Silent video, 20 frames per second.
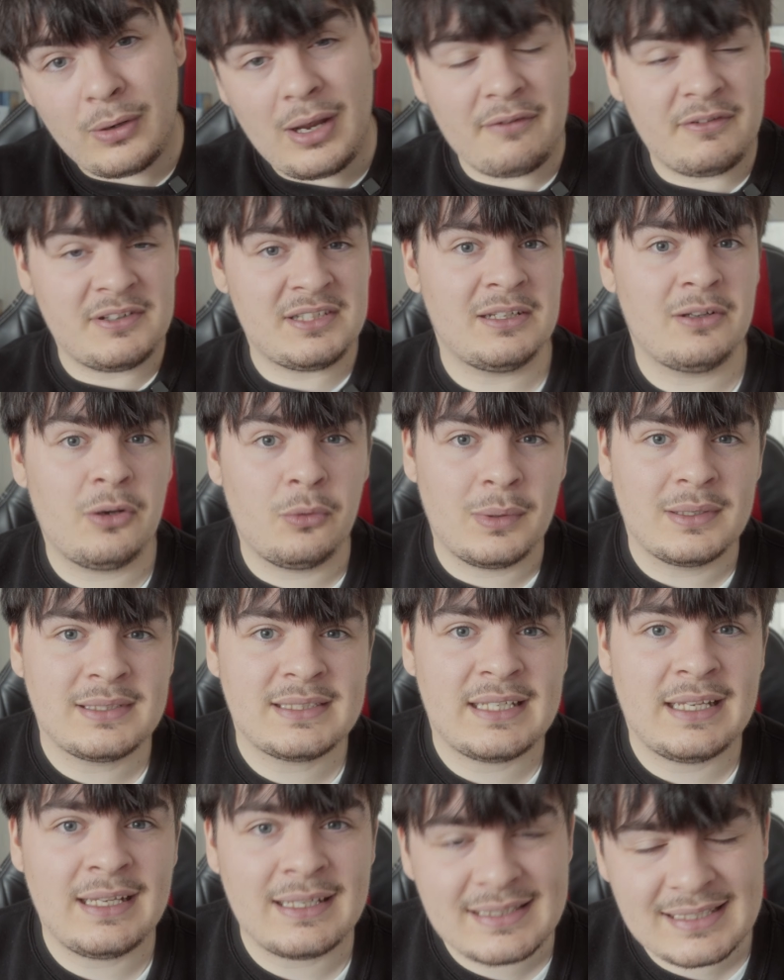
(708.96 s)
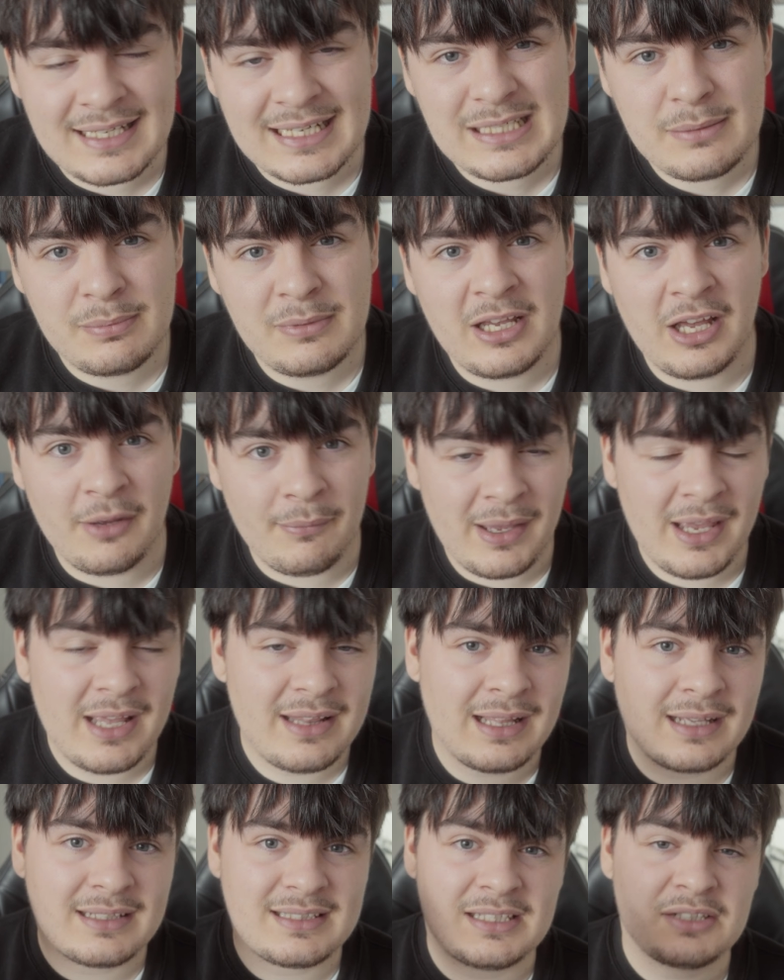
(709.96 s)
every single Wednesday at 6 PM. Hit
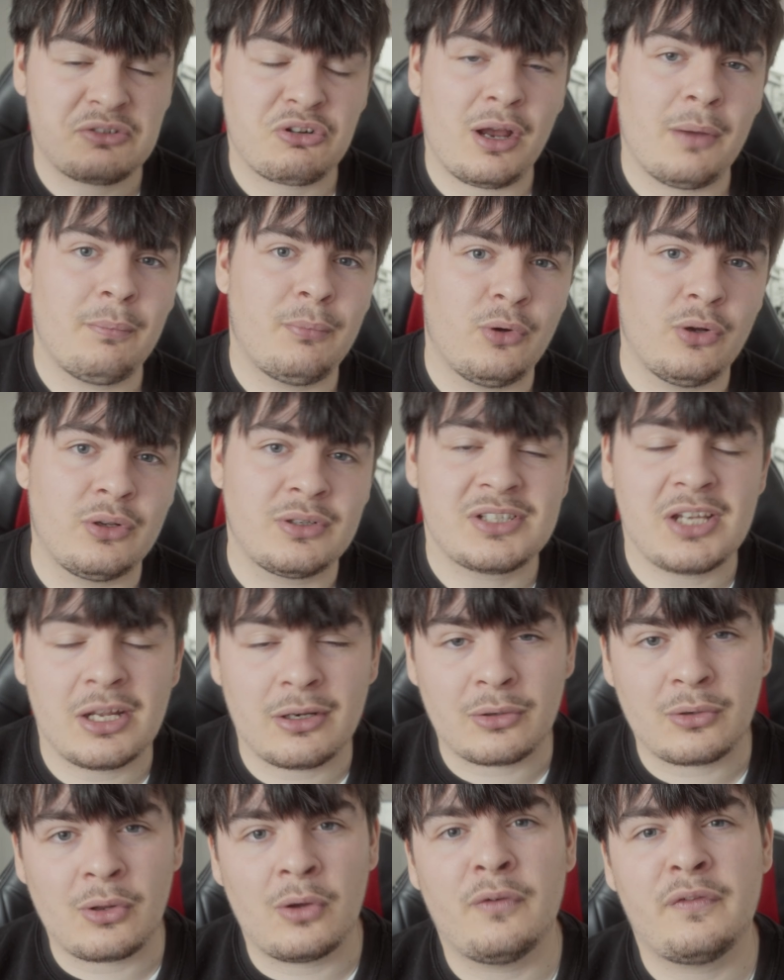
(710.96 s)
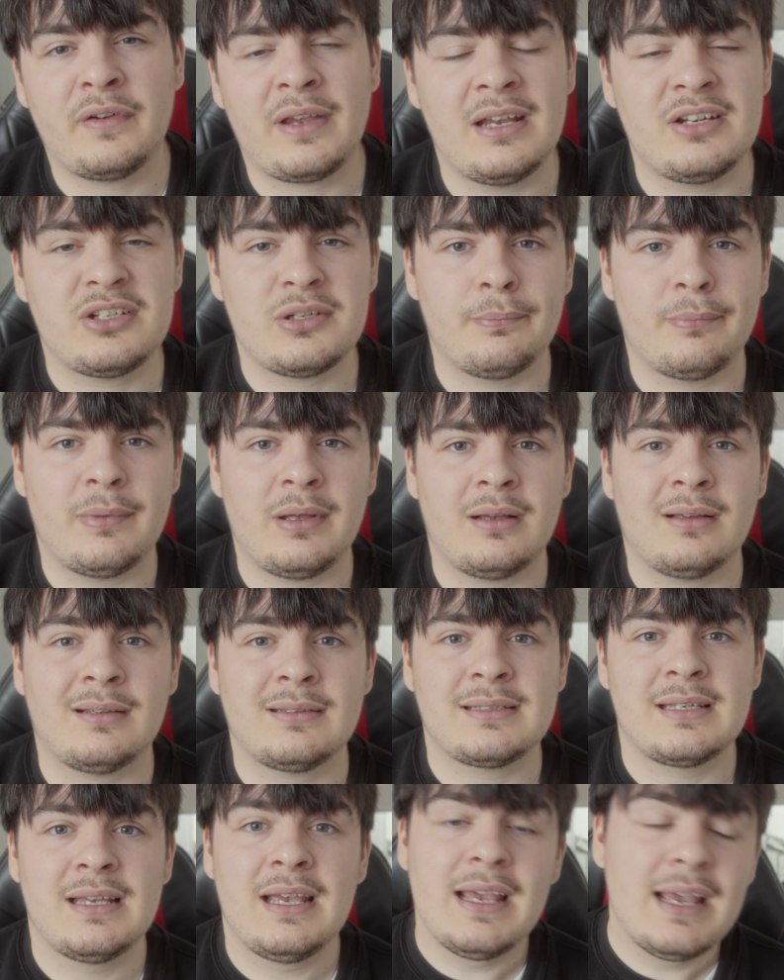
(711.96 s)
that subscribe button, turn on notification
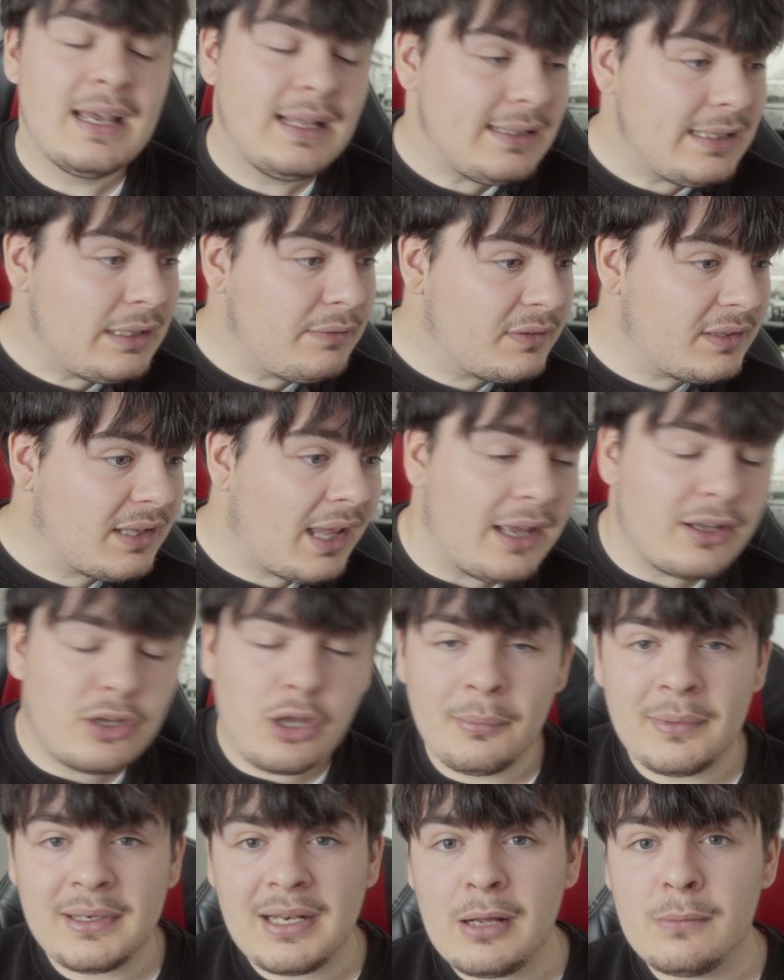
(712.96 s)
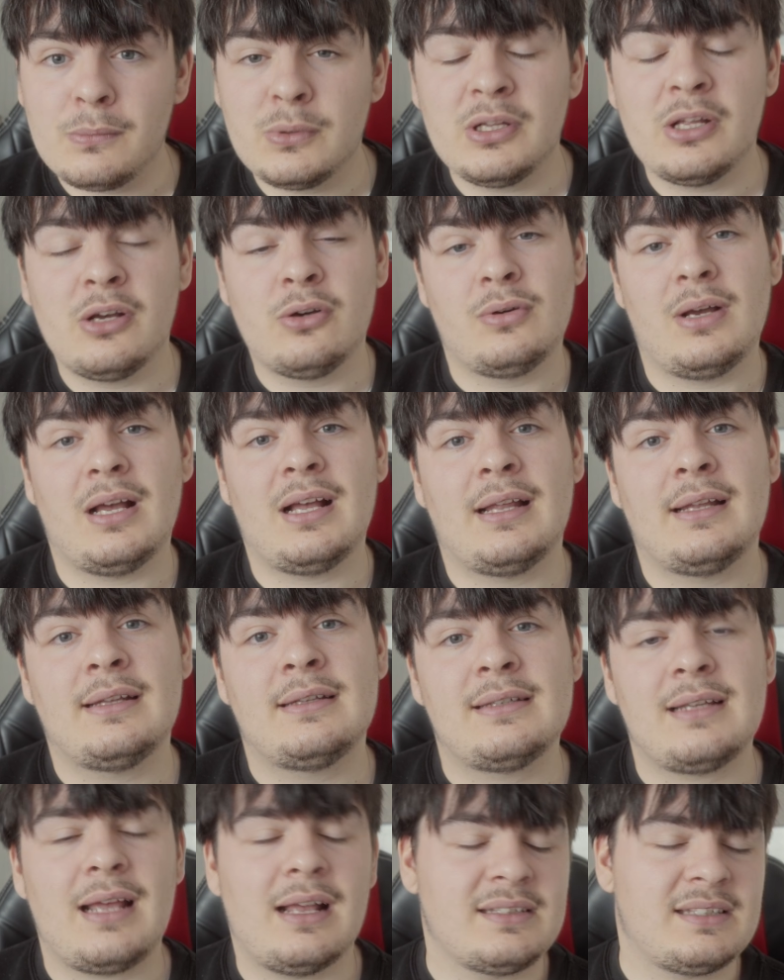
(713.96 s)
bells, leave a like, comment down below,
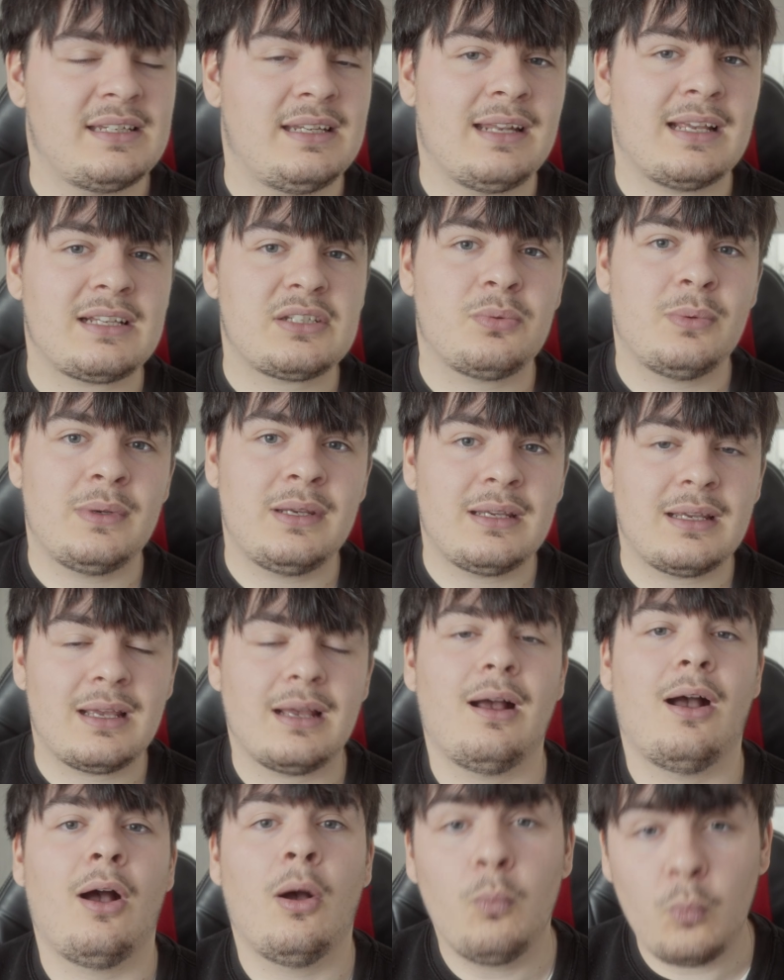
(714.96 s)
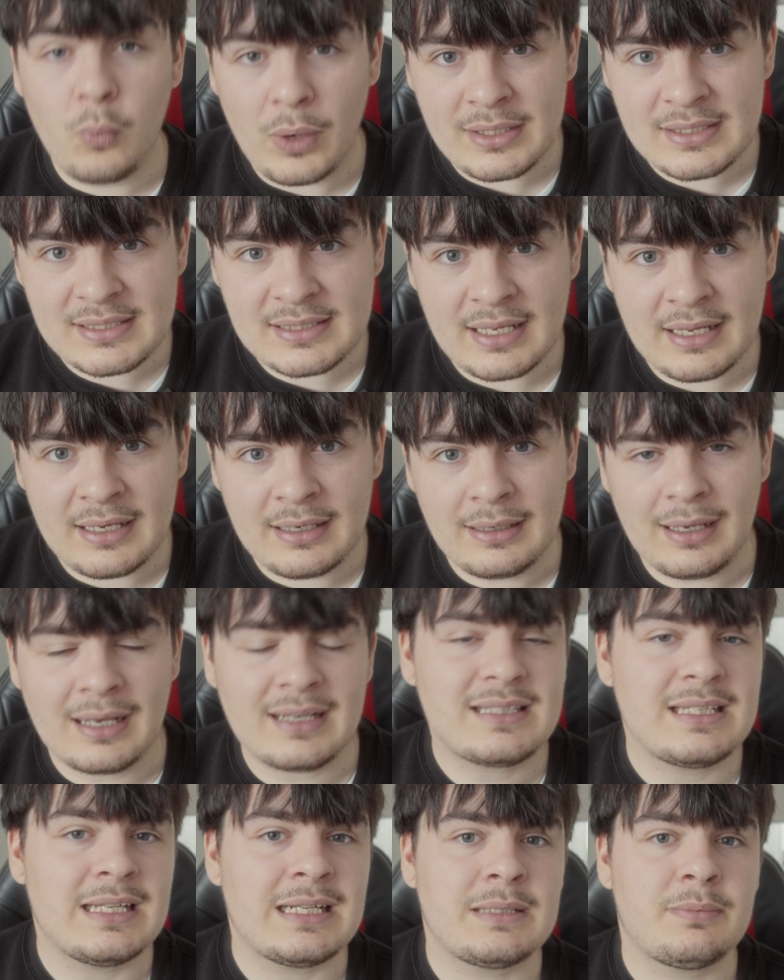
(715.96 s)
and I'll see you next week on Wednesday at
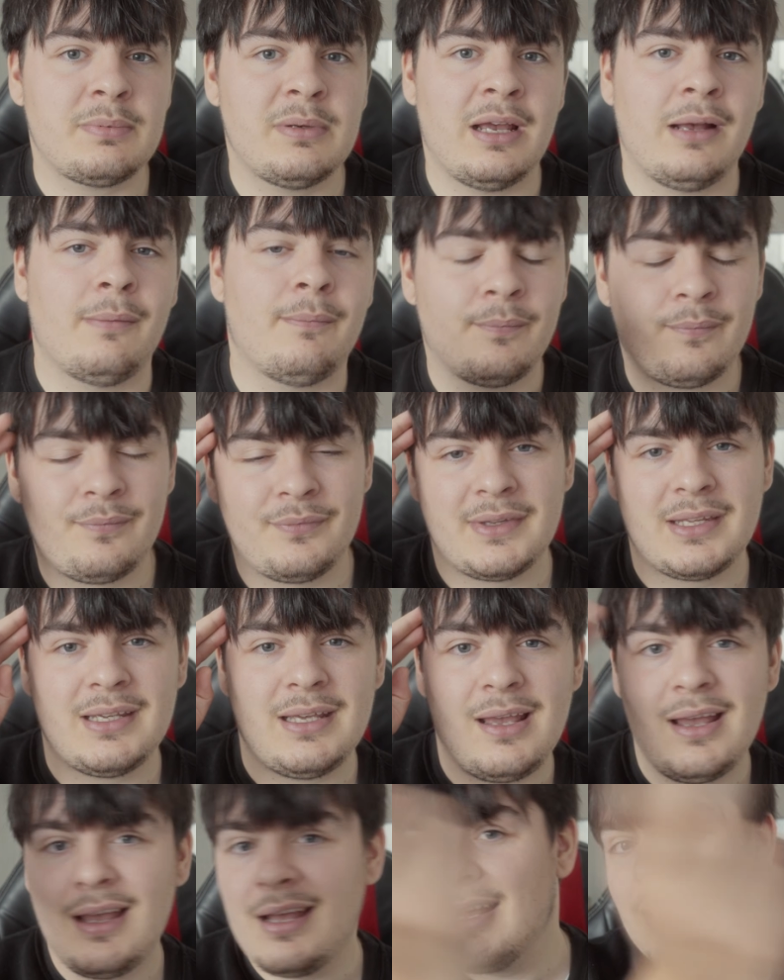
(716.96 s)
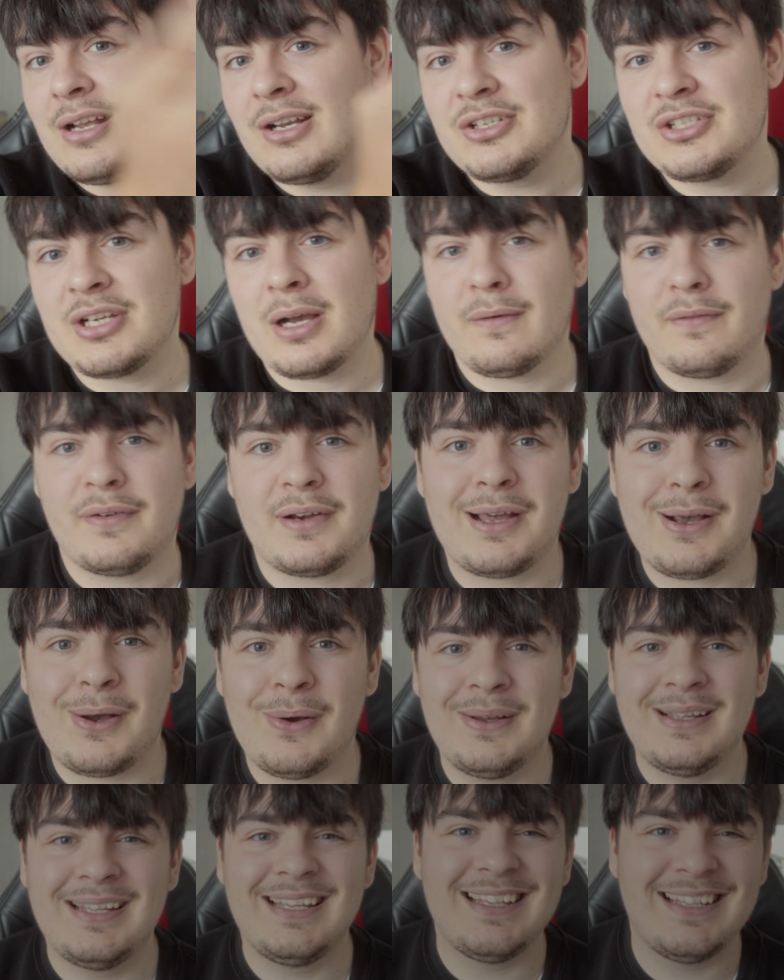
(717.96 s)
6 PM. Ciao for
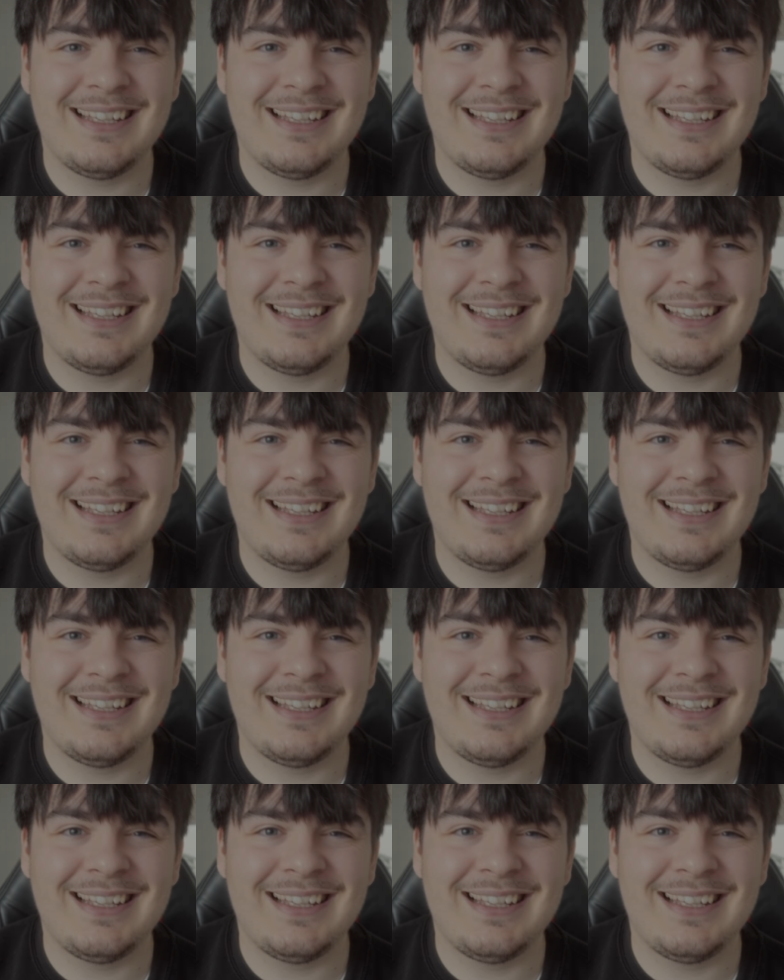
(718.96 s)
now.